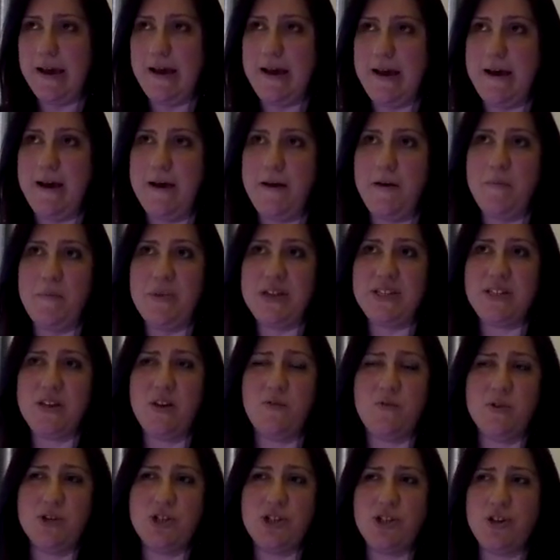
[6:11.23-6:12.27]

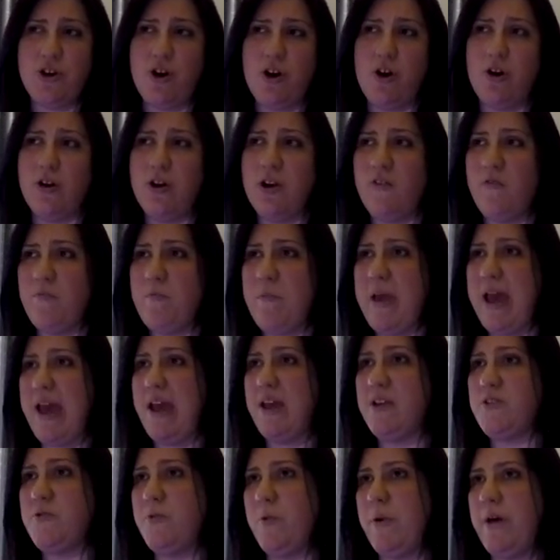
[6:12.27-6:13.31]
Myself and Sean have
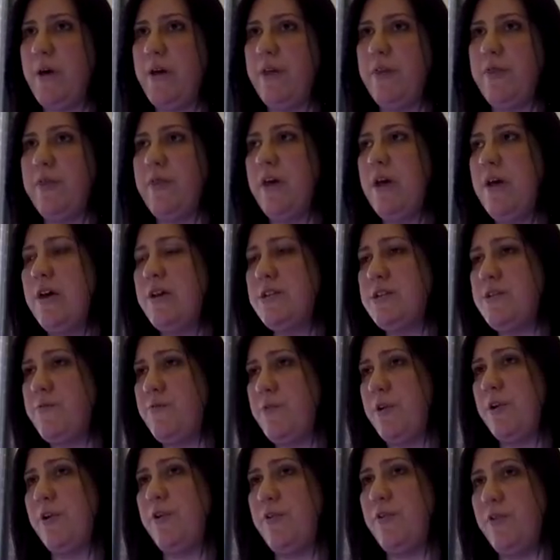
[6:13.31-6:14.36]
met with
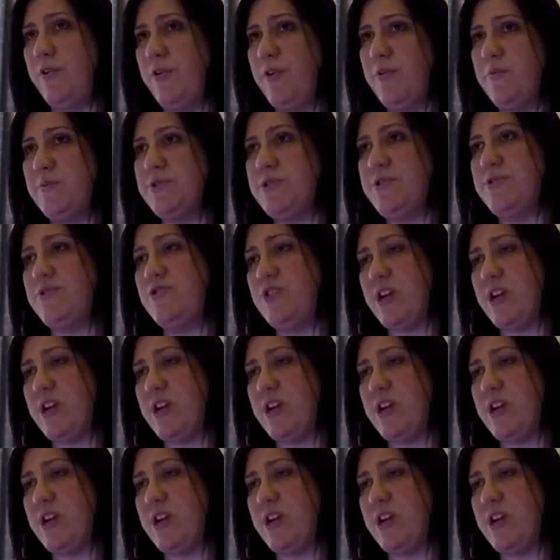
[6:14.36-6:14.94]
different groups,